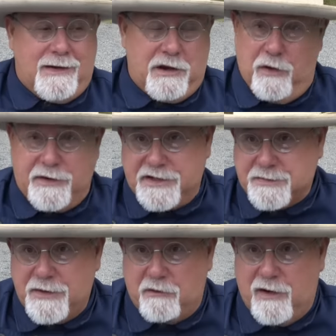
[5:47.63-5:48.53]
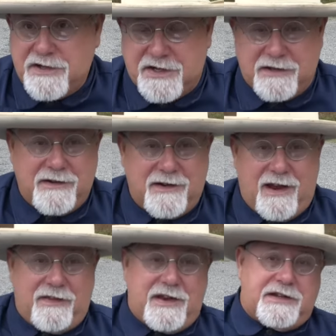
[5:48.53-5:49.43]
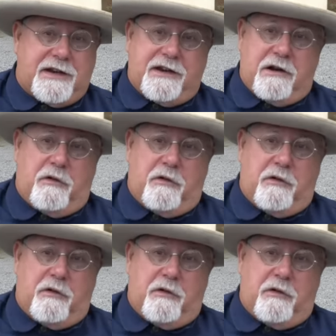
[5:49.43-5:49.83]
He went to Smith & Wesson, and they said, you know,